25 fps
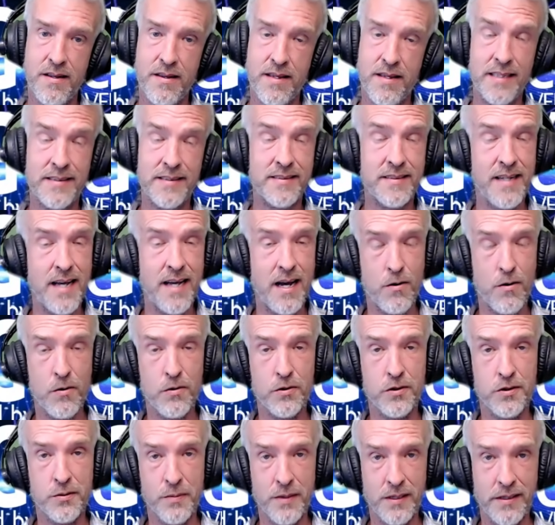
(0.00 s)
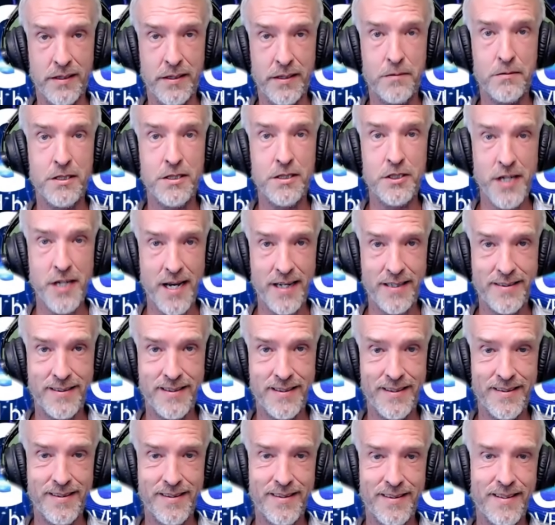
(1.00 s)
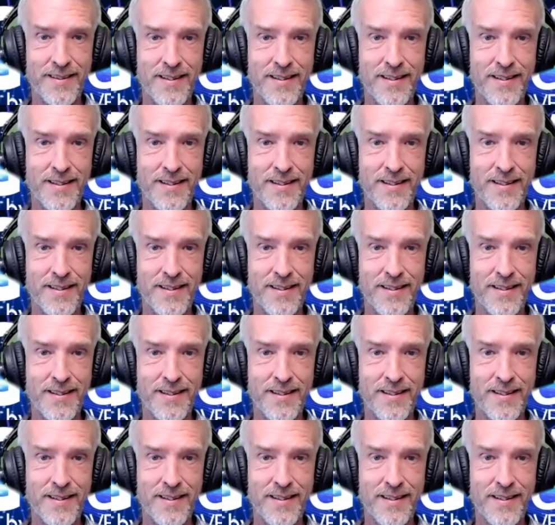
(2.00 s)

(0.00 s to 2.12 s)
that's now ultimately rejected.